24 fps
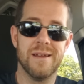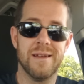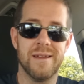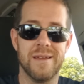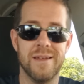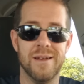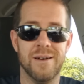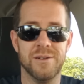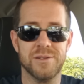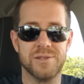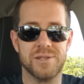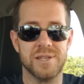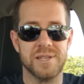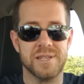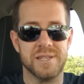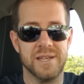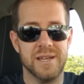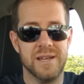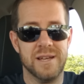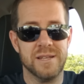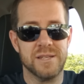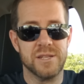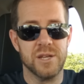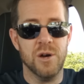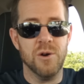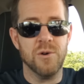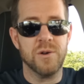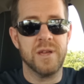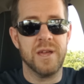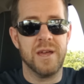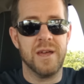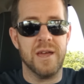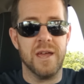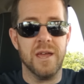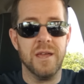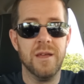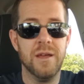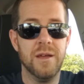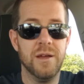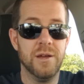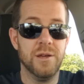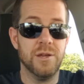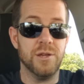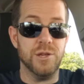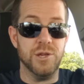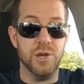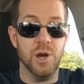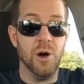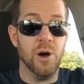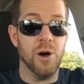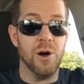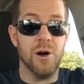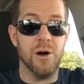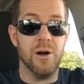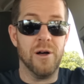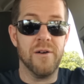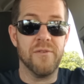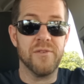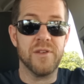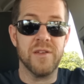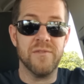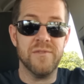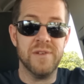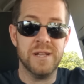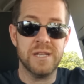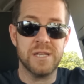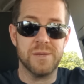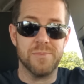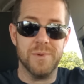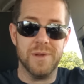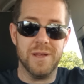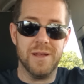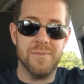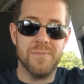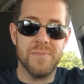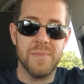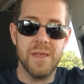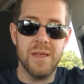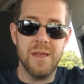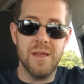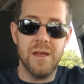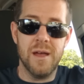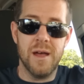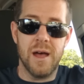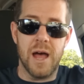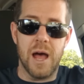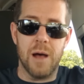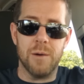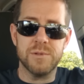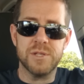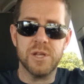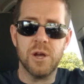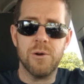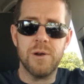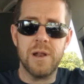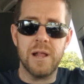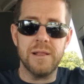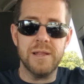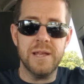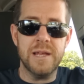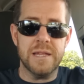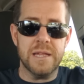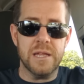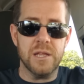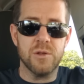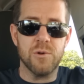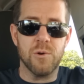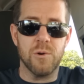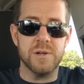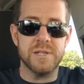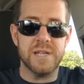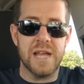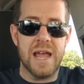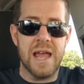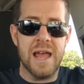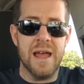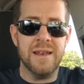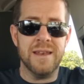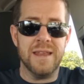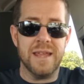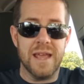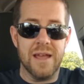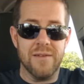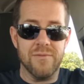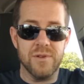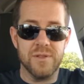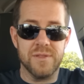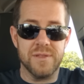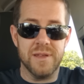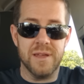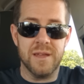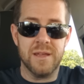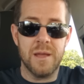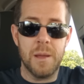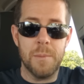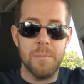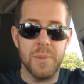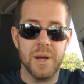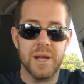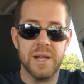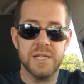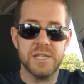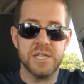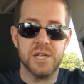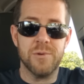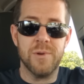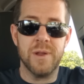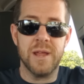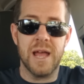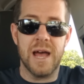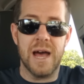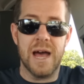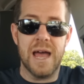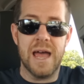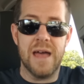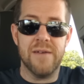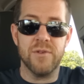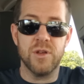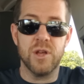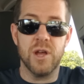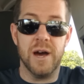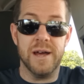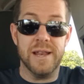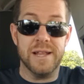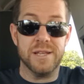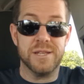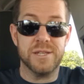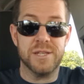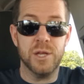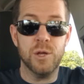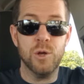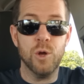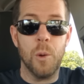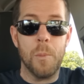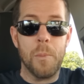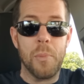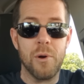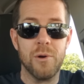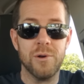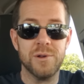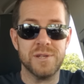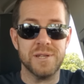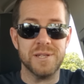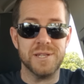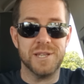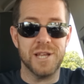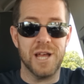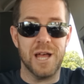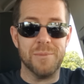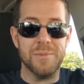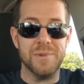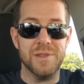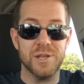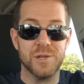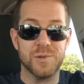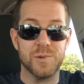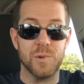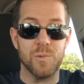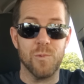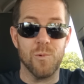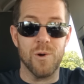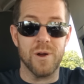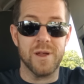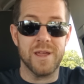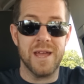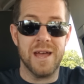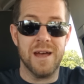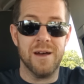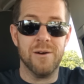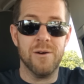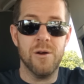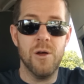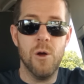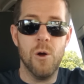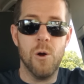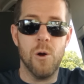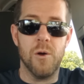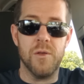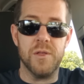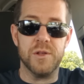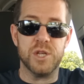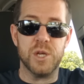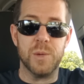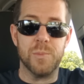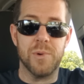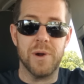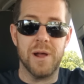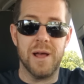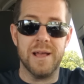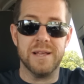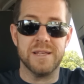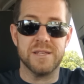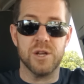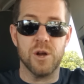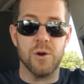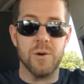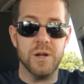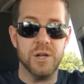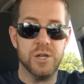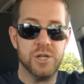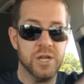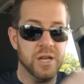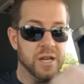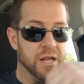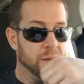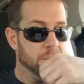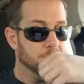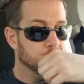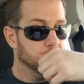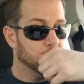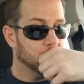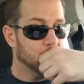He also says, okay, y'all have convinced me. I was already leaning towards ending everything, but considering I haven't gotten a single person telling me this would work out or that she probably isn't already cheating,